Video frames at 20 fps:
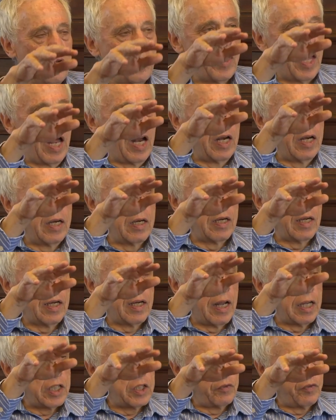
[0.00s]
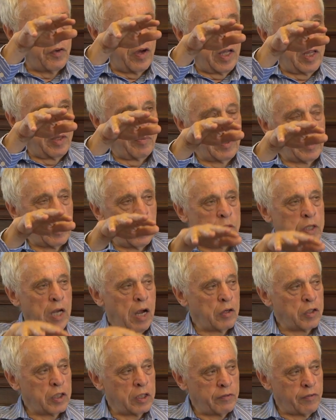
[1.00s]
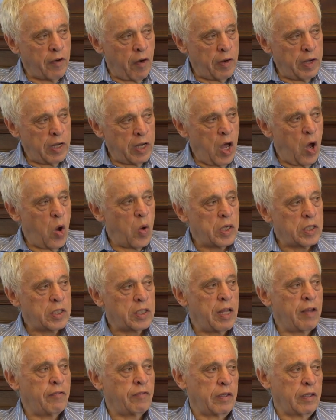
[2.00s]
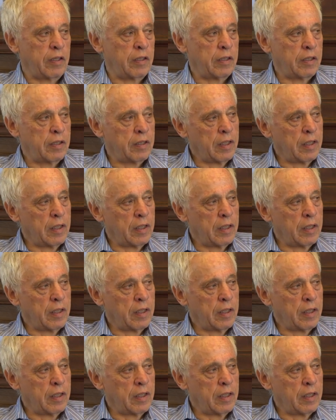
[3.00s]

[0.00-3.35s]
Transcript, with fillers: you then classify them and go down to the very lowest level,